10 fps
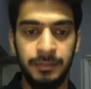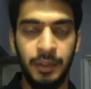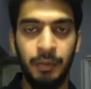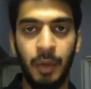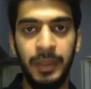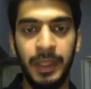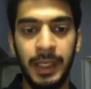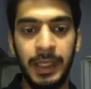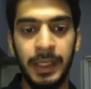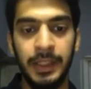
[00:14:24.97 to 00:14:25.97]
The vowel
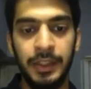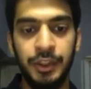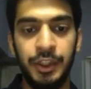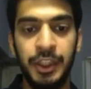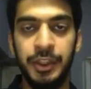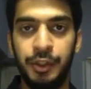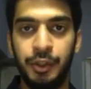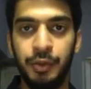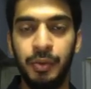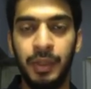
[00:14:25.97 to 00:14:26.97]
a changes
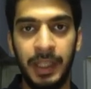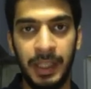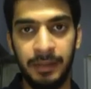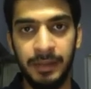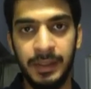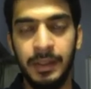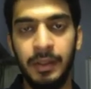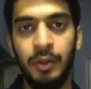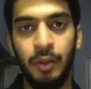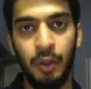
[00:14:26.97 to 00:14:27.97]
to a with
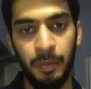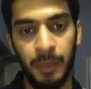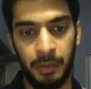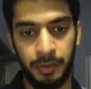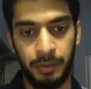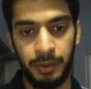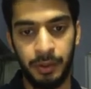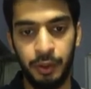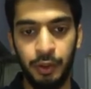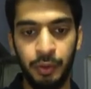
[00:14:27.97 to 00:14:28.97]
umlaut.
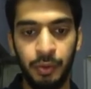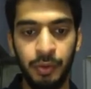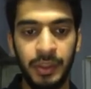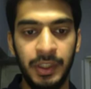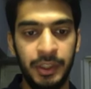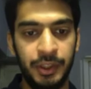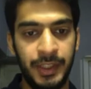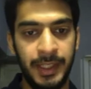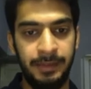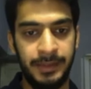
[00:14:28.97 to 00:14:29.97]
Du
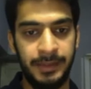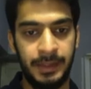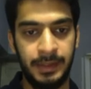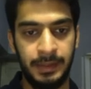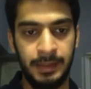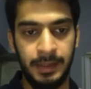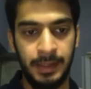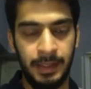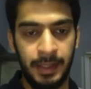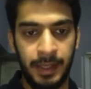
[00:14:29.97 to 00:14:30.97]
schläfst.
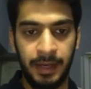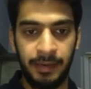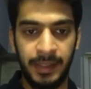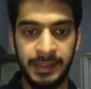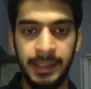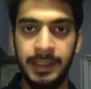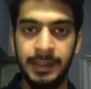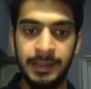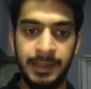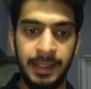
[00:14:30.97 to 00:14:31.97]
Sie
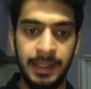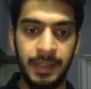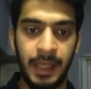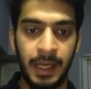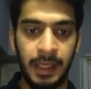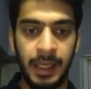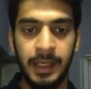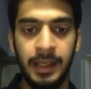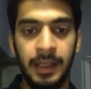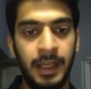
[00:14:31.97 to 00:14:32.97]
schläft, again
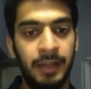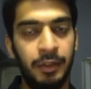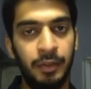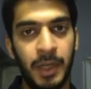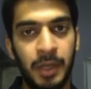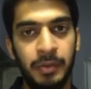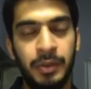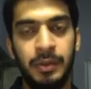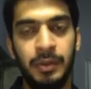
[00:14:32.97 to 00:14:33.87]
a with umlaut.